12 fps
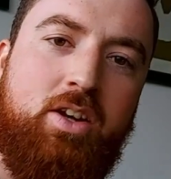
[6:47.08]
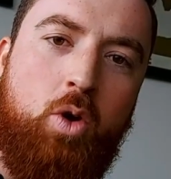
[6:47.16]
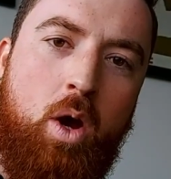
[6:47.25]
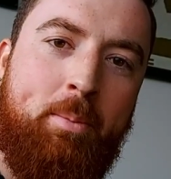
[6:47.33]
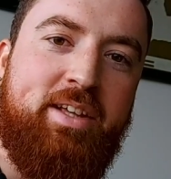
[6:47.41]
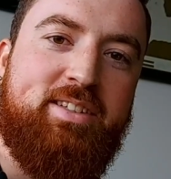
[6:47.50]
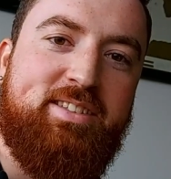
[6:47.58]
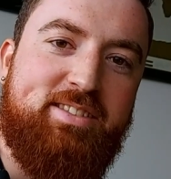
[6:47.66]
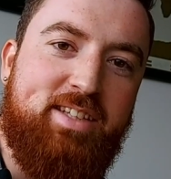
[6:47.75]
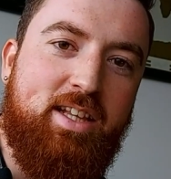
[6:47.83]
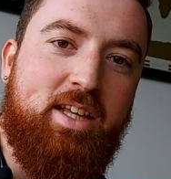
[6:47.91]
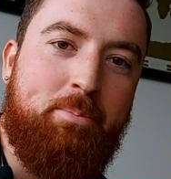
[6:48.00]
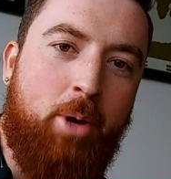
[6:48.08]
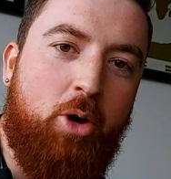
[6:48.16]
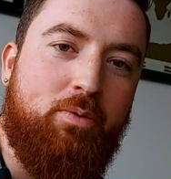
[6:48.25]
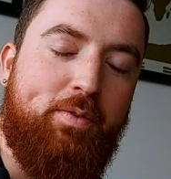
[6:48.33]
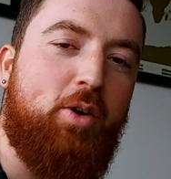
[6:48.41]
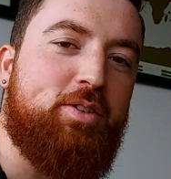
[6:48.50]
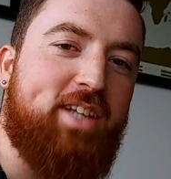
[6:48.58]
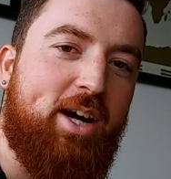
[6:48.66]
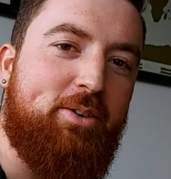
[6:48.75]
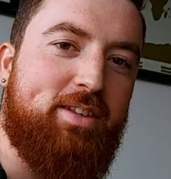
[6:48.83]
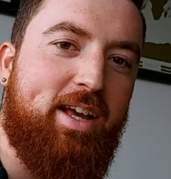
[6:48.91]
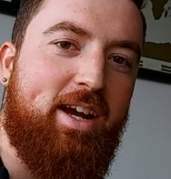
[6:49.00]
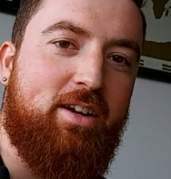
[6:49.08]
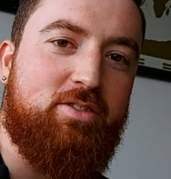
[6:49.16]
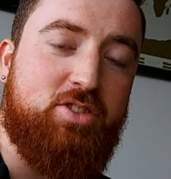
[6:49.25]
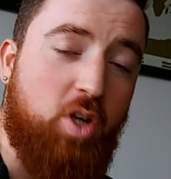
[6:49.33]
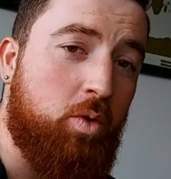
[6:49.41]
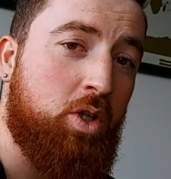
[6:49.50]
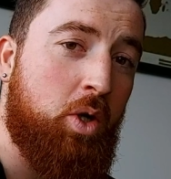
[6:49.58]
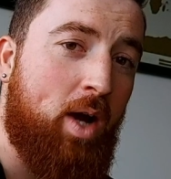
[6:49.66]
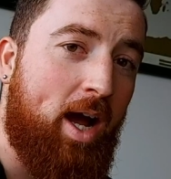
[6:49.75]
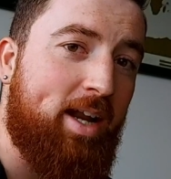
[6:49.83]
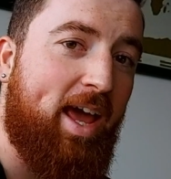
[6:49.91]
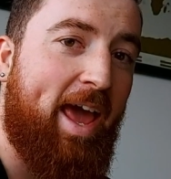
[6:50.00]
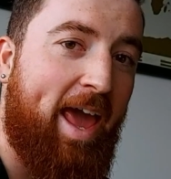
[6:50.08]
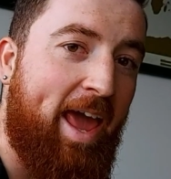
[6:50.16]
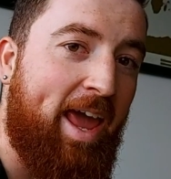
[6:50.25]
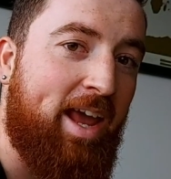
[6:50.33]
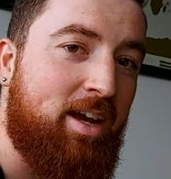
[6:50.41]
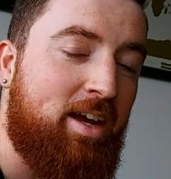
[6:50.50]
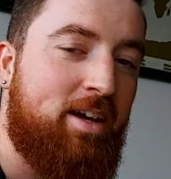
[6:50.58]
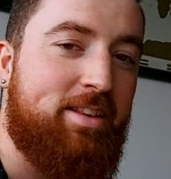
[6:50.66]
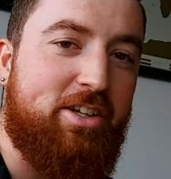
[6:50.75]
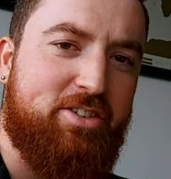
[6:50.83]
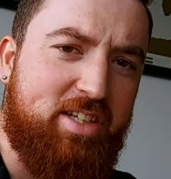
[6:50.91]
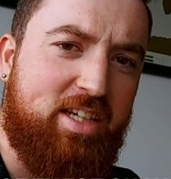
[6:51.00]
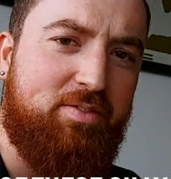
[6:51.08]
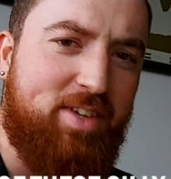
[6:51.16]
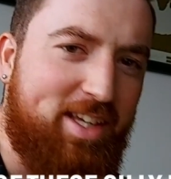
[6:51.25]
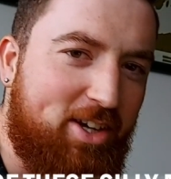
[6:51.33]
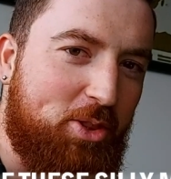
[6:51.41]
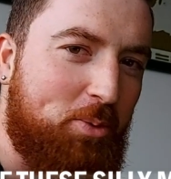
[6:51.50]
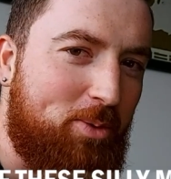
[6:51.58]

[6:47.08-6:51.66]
You know how many silly mofos out there don't know how to hang their TV on